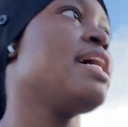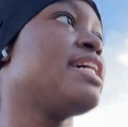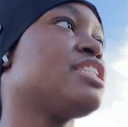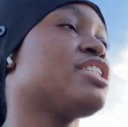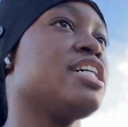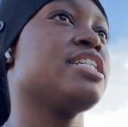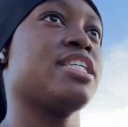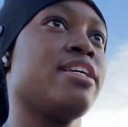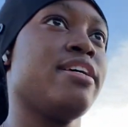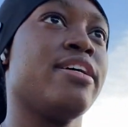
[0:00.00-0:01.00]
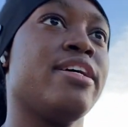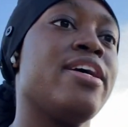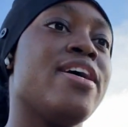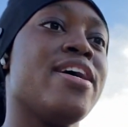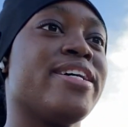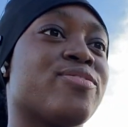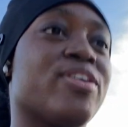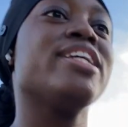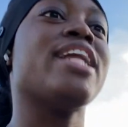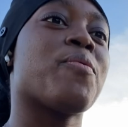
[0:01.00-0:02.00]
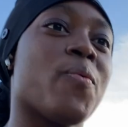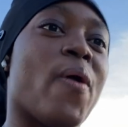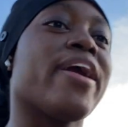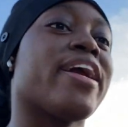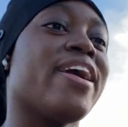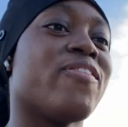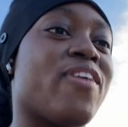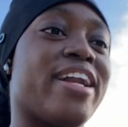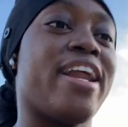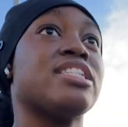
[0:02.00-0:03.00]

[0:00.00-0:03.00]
It's just, it's really like we're working right now.